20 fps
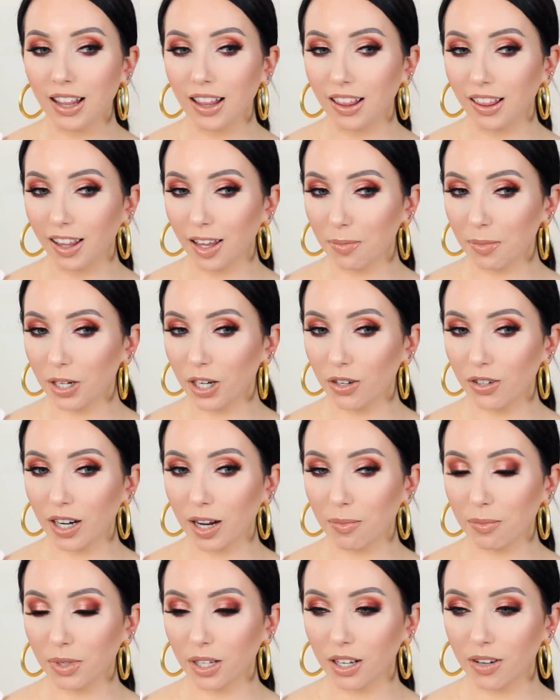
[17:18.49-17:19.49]
Let me know
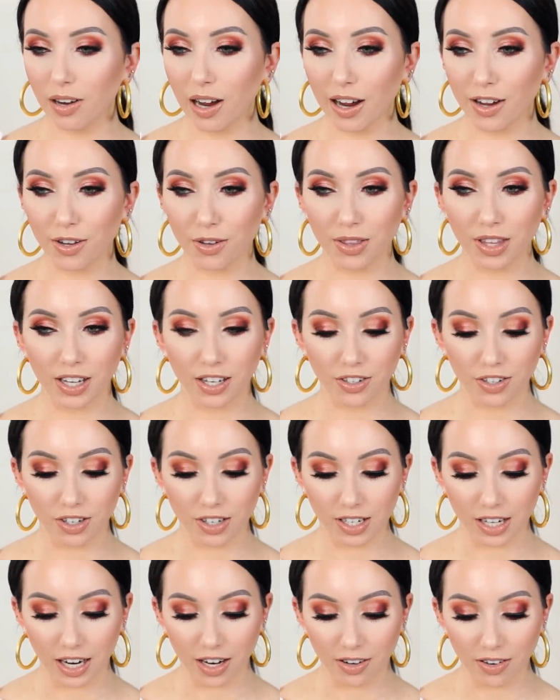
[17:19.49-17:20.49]
down below how you think it
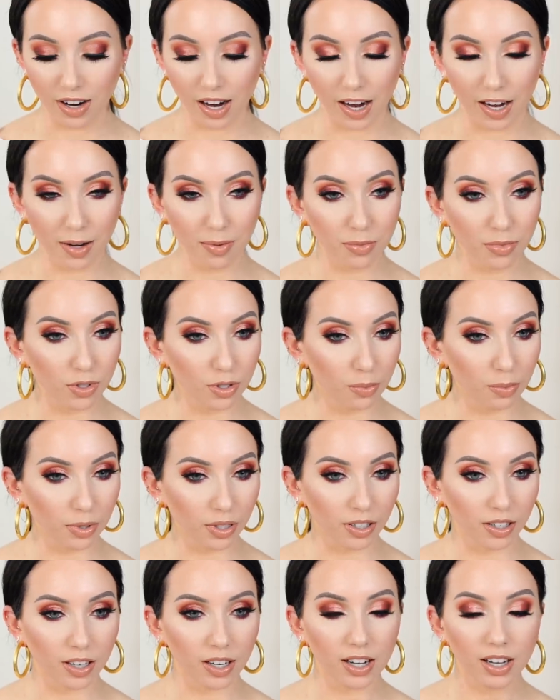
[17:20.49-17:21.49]
turned out. I'm
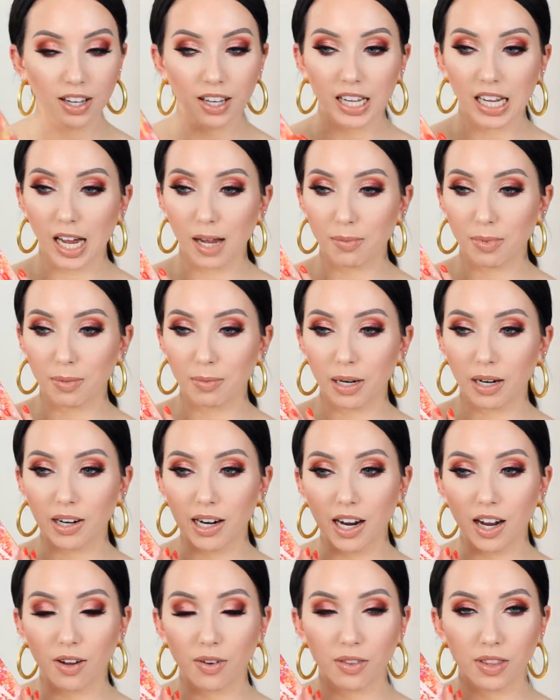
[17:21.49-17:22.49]
super happy
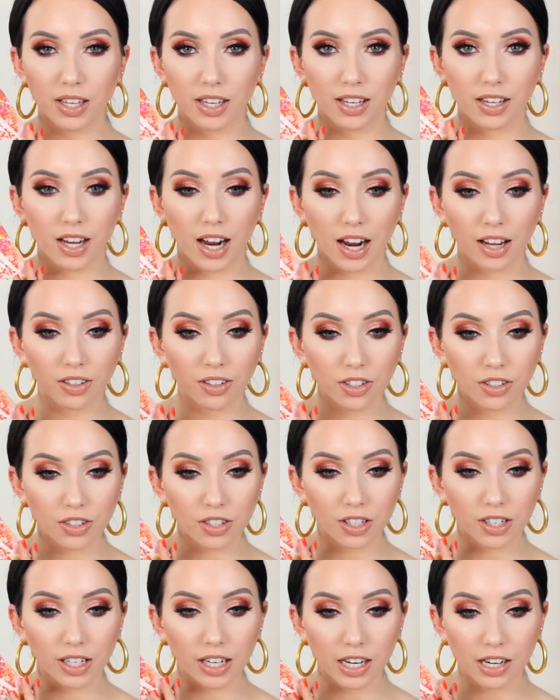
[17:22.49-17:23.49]
about how the eye look
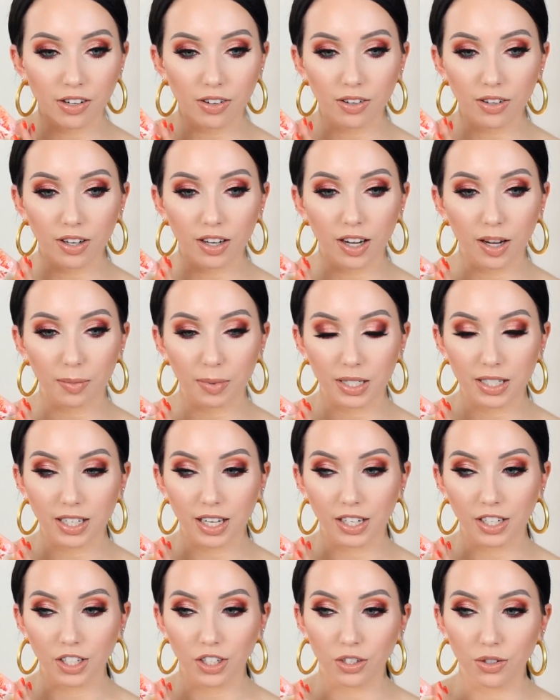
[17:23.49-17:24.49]
turned out. I'm
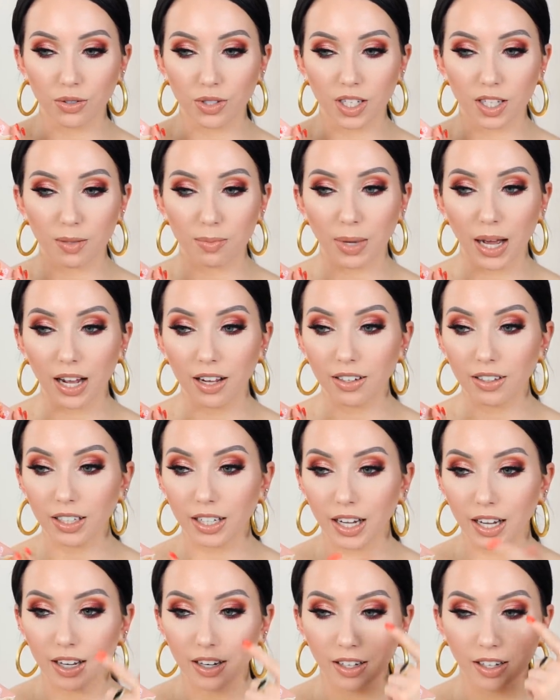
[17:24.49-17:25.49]
excited to use this palette
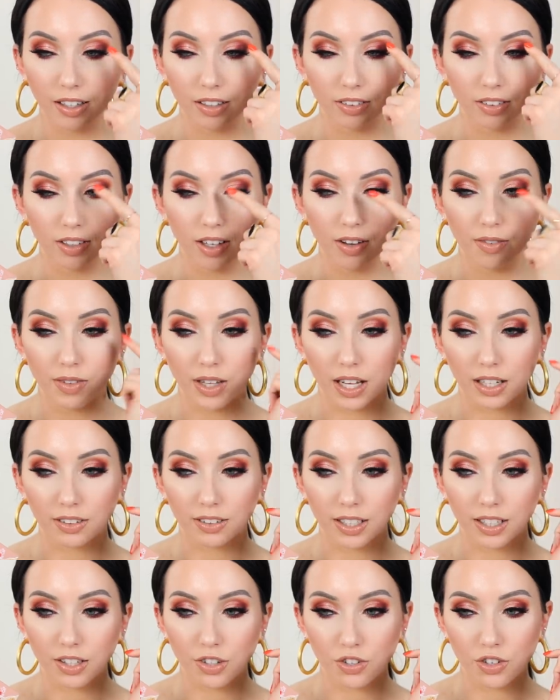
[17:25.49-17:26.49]
again. I love that
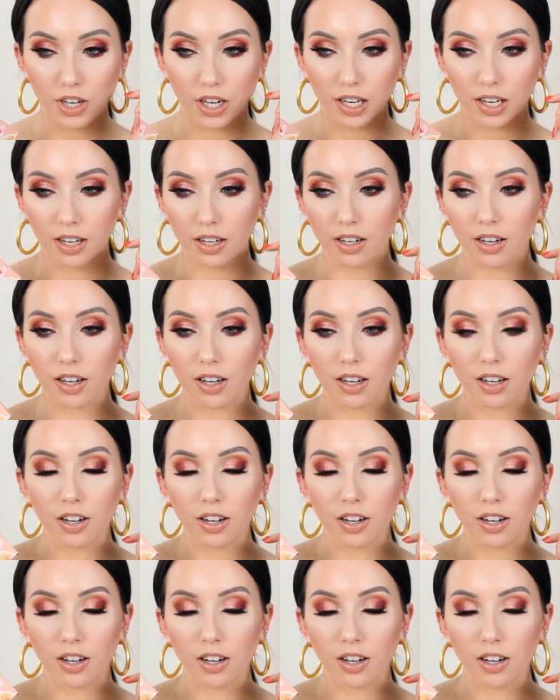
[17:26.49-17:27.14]
lid shade.